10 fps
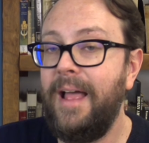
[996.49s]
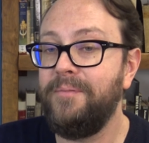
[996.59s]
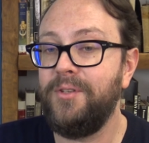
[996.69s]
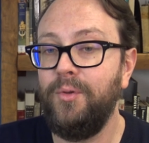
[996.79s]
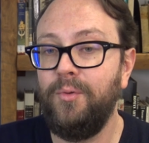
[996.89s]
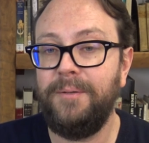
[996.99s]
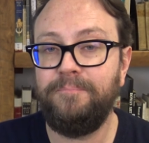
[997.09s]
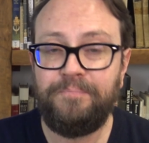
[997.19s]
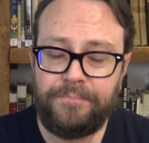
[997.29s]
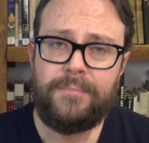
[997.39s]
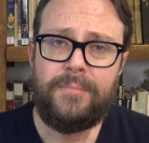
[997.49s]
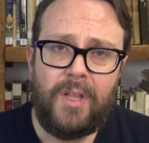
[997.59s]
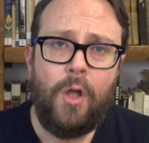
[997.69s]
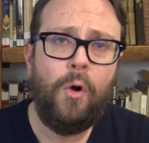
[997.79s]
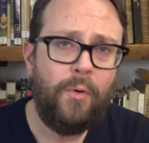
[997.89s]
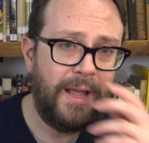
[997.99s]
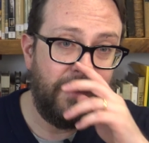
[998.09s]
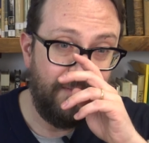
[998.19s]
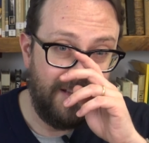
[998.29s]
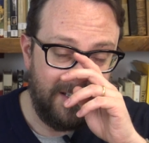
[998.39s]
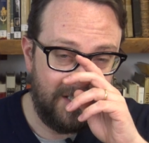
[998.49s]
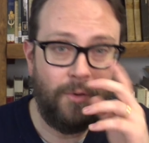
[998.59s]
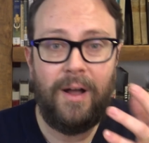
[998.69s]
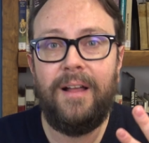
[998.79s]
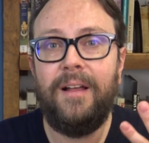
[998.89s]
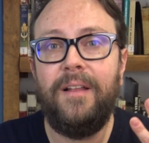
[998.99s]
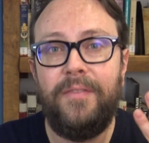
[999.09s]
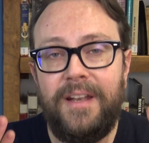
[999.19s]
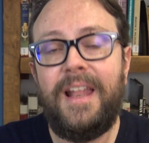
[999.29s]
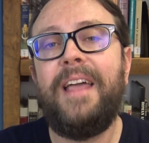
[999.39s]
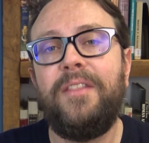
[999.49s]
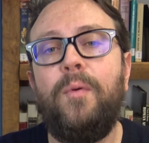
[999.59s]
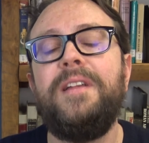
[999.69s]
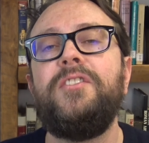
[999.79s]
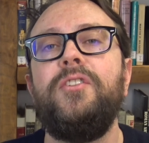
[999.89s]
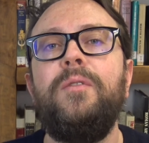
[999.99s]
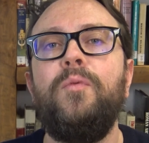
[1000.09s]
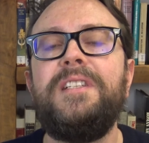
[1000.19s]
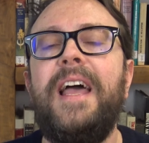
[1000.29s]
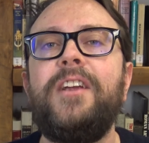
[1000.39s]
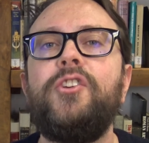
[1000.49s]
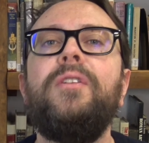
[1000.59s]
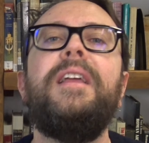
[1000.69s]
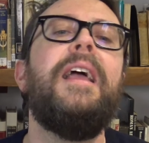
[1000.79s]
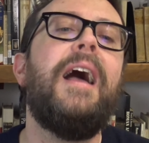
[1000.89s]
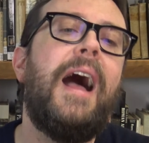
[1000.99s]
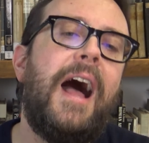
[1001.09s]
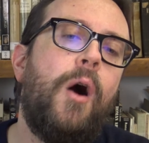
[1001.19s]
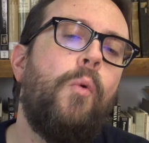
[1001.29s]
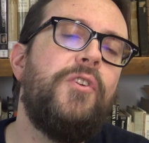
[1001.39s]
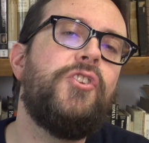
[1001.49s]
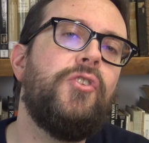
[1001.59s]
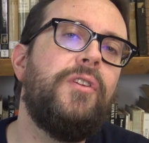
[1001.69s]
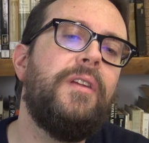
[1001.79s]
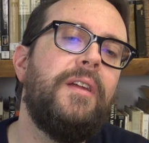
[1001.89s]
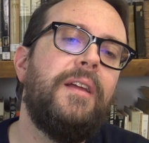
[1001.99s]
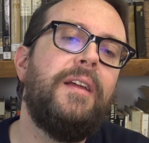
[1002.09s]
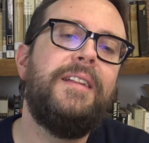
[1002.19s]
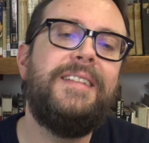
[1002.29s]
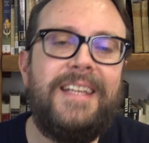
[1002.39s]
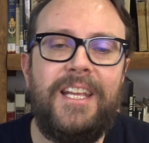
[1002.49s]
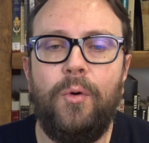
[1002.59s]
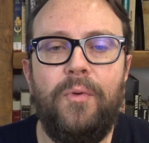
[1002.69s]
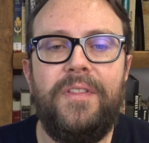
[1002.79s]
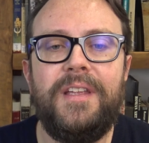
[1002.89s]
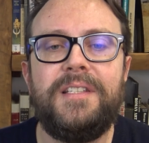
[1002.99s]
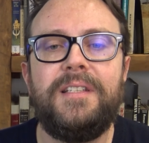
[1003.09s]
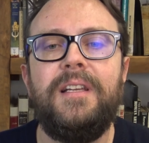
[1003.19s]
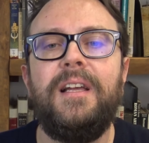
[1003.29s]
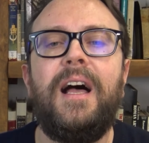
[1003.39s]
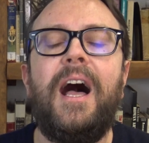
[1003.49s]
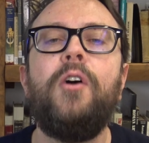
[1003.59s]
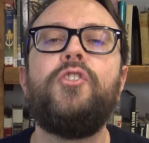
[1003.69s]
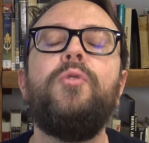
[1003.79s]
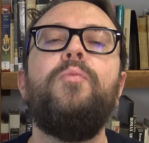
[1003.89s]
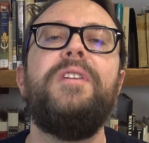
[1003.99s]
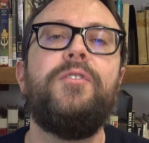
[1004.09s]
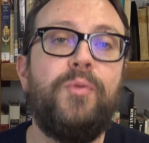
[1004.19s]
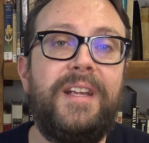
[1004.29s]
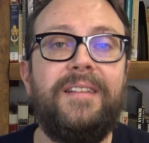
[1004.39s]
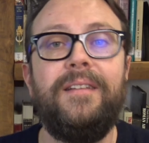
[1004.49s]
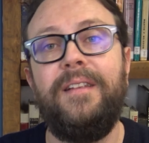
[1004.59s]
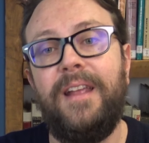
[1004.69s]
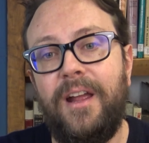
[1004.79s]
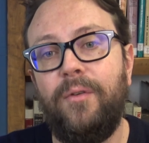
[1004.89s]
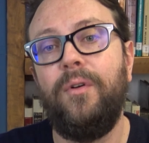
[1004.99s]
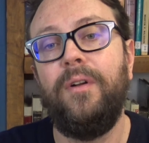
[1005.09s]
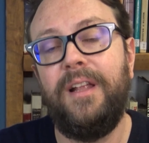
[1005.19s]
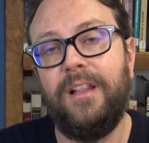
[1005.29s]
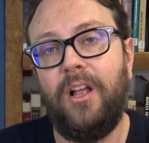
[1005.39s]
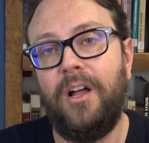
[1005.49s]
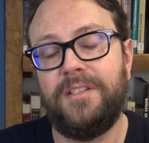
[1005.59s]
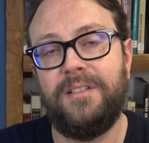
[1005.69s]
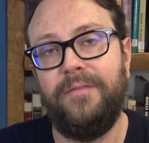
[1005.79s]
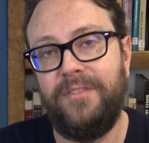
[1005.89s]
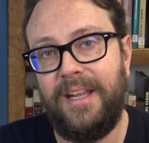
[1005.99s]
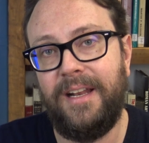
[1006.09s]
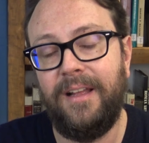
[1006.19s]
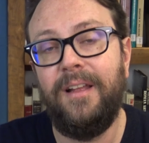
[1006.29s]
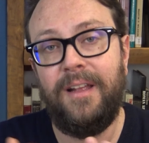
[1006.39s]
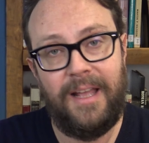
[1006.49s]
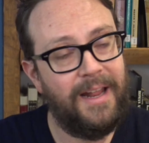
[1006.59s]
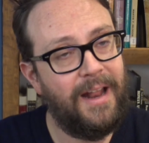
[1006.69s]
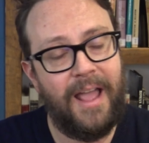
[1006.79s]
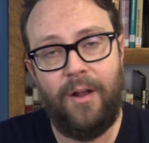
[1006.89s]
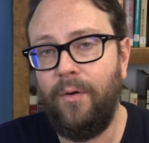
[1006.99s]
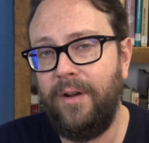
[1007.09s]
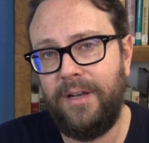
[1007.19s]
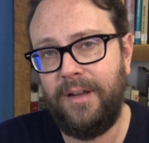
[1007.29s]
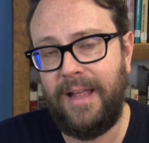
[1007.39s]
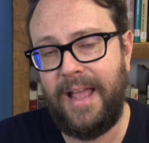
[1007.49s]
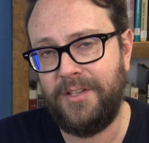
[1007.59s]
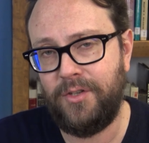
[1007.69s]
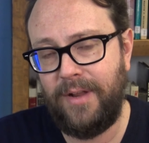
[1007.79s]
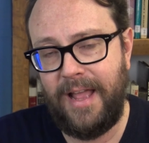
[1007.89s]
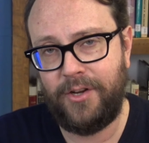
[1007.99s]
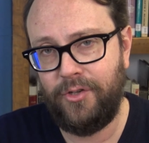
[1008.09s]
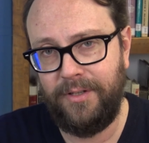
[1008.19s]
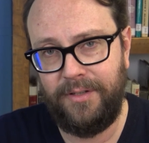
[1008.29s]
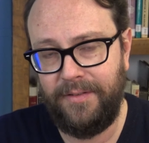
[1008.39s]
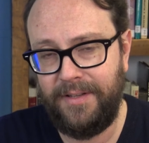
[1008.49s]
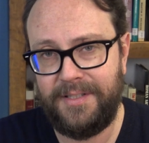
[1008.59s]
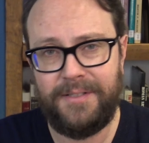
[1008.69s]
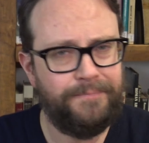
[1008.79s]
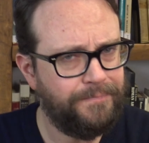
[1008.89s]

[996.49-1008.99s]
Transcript: Absolutely. Okay, so the ninth question was actually how we should deal with this. How should we treat the error and loss of data? And I already answered actually to this.